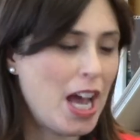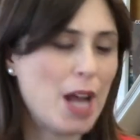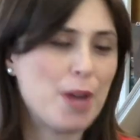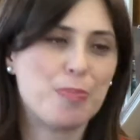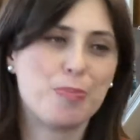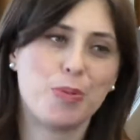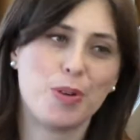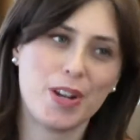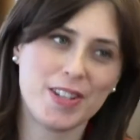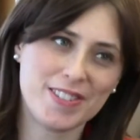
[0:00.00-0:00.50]

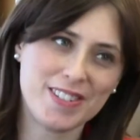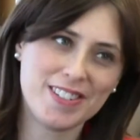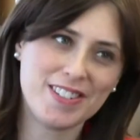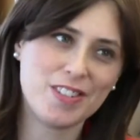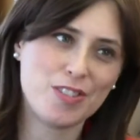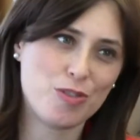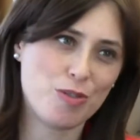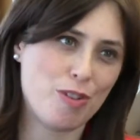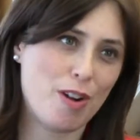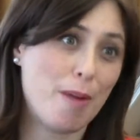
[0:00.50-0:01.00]
And
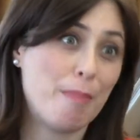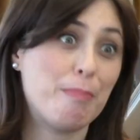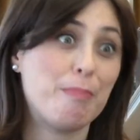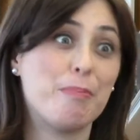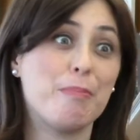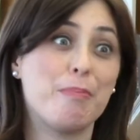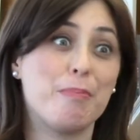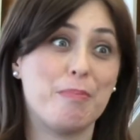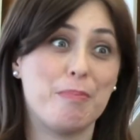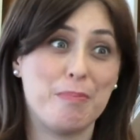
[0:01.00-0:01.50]
President Trump
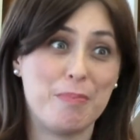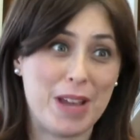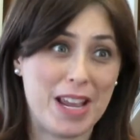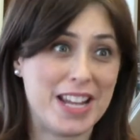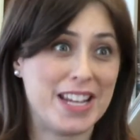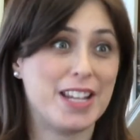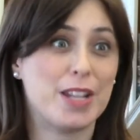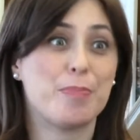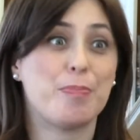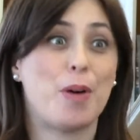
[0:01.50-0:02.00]

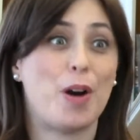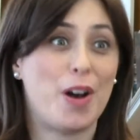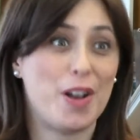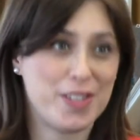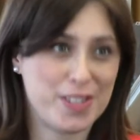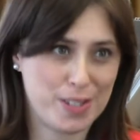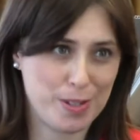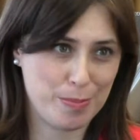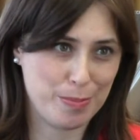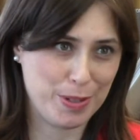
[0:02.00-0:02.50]
made it
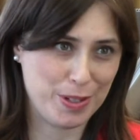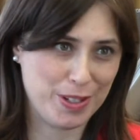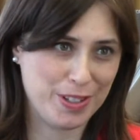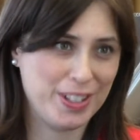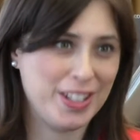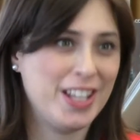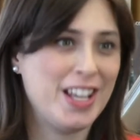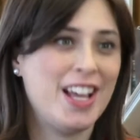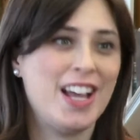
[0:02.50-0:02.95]
possible,